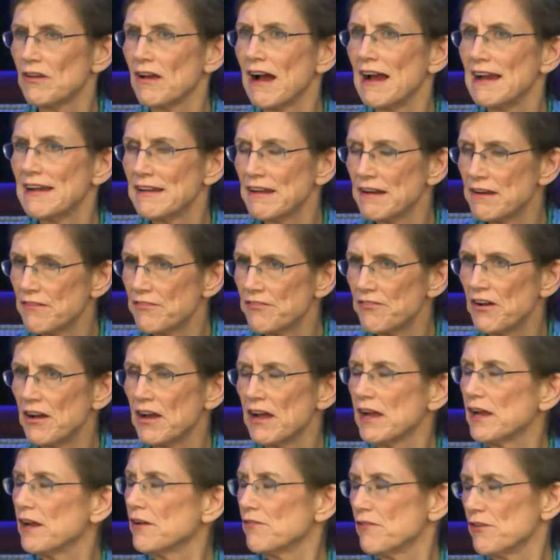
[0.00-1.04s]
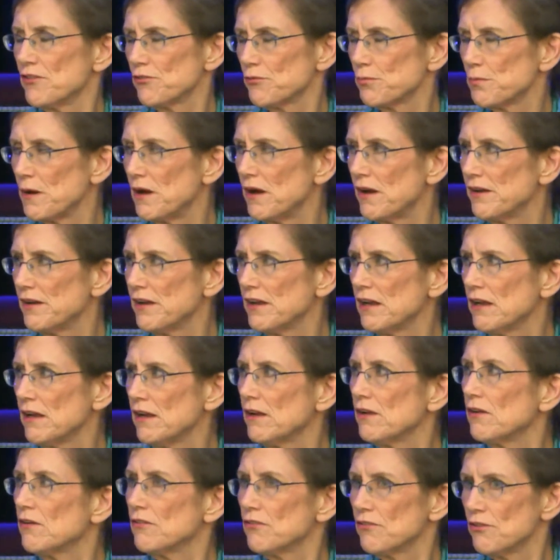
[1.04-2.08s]
identifying and responding
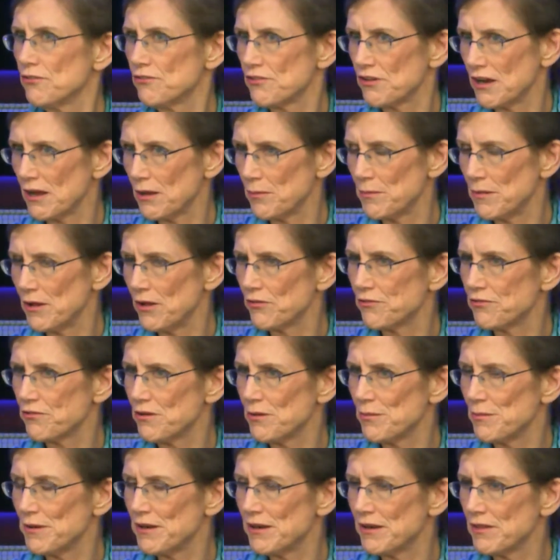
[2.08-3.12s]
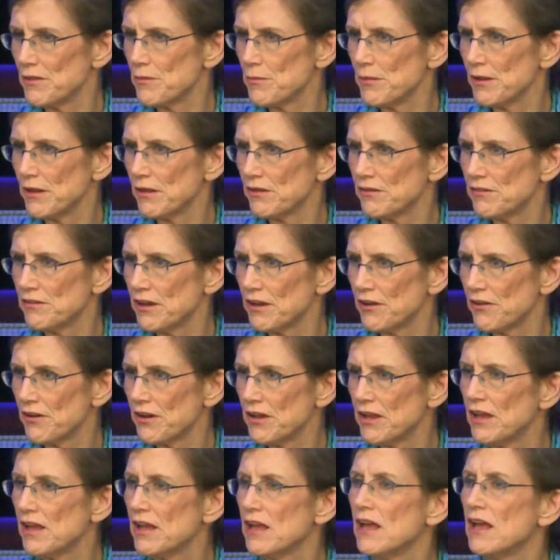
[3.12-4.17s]
to child maltreatment in the
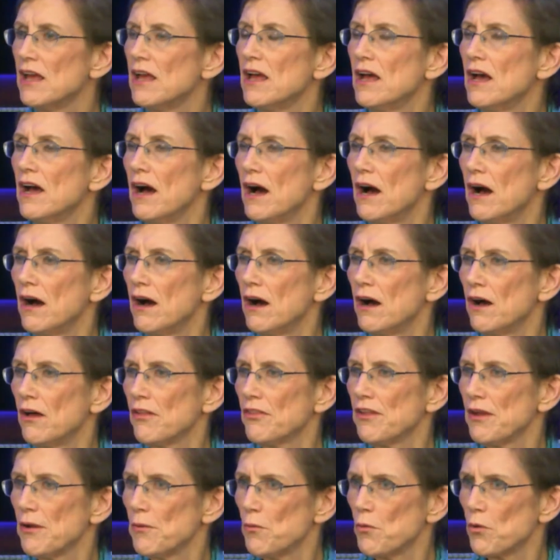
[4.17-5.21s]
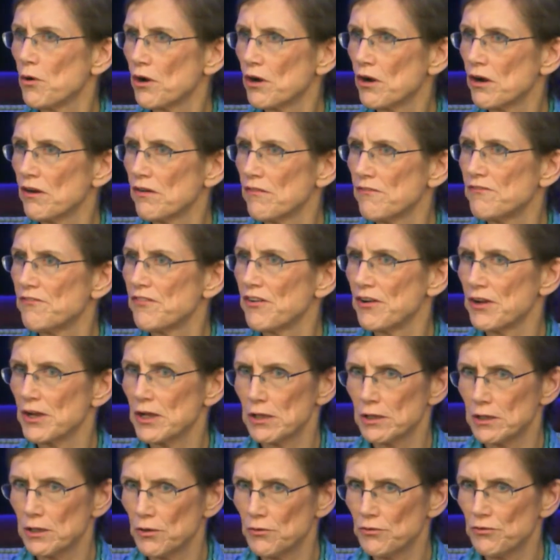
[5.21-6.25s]
military. They work very
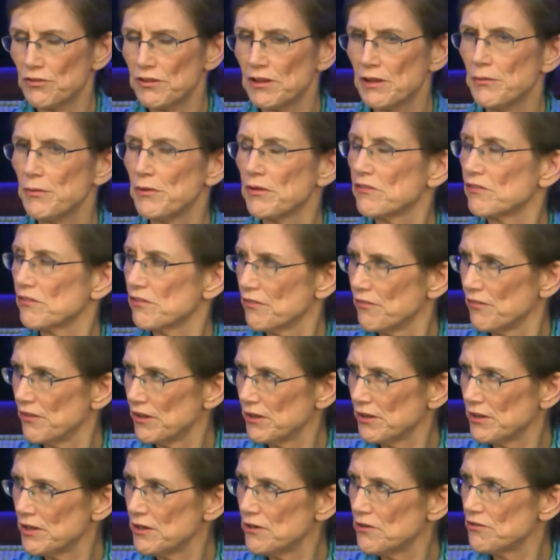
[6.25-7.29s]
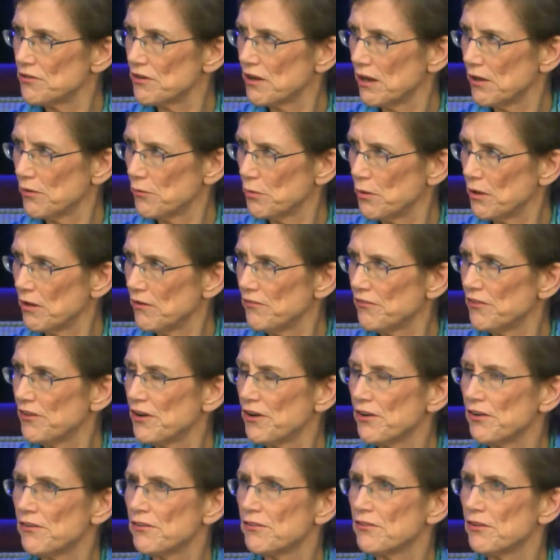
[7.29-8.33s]
closely with civilian child
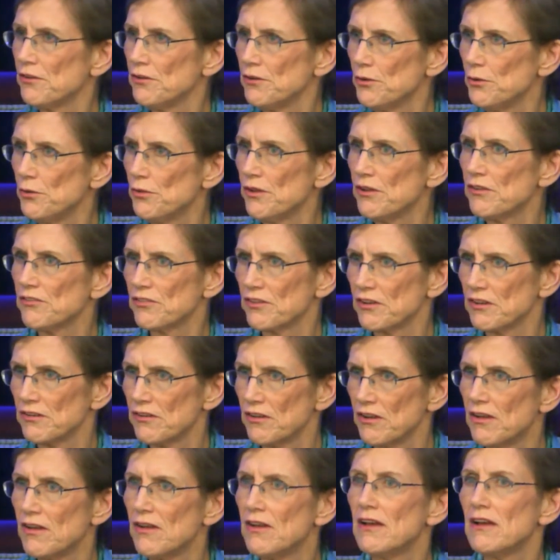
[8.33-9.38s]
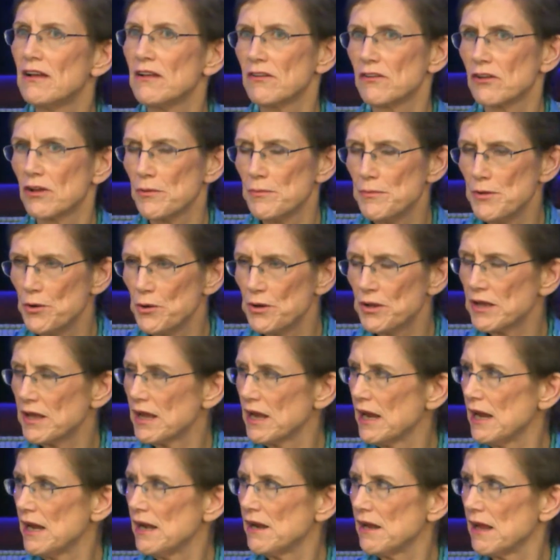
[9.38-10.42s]
welfare to do this and
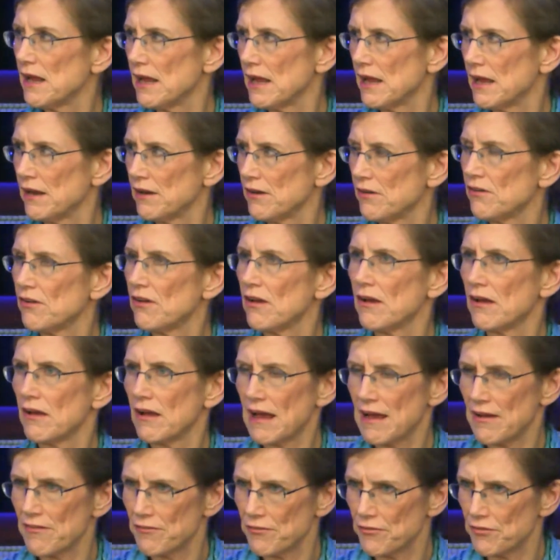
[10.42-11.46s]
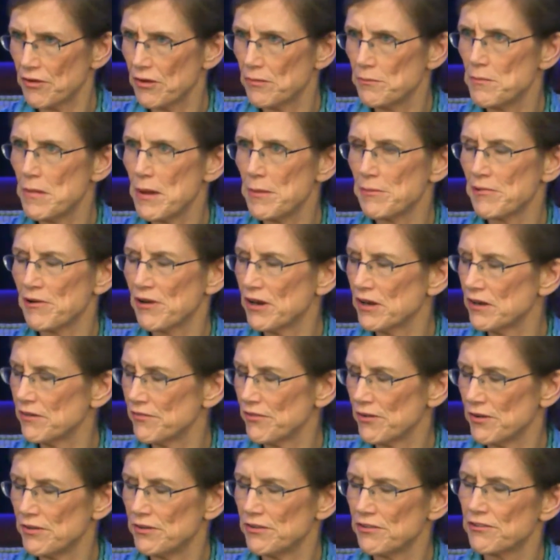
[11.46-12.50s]
communicate and have a memorandum
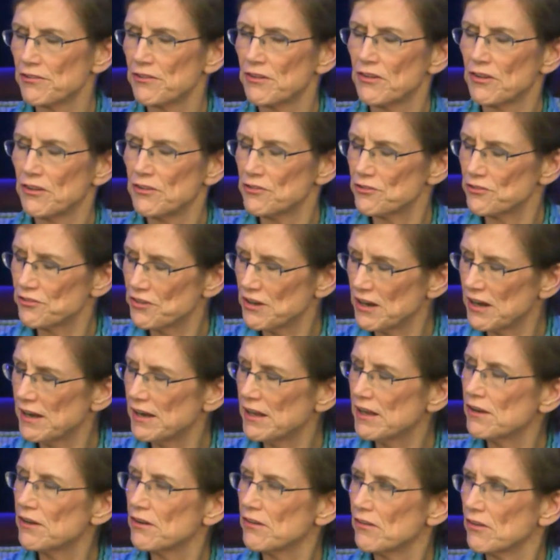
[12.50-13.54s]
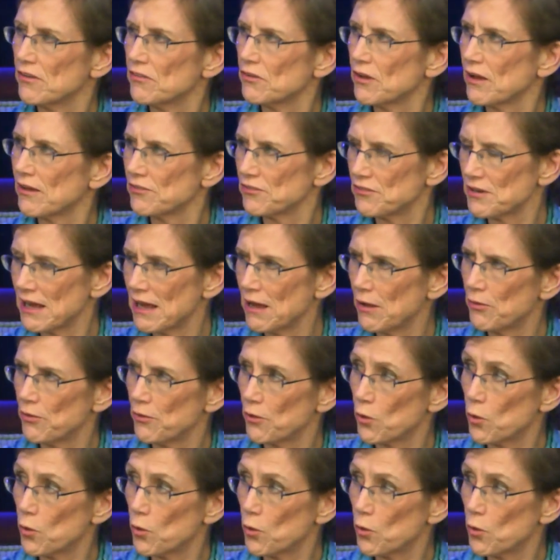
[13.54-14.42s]
of understanding as to how they'll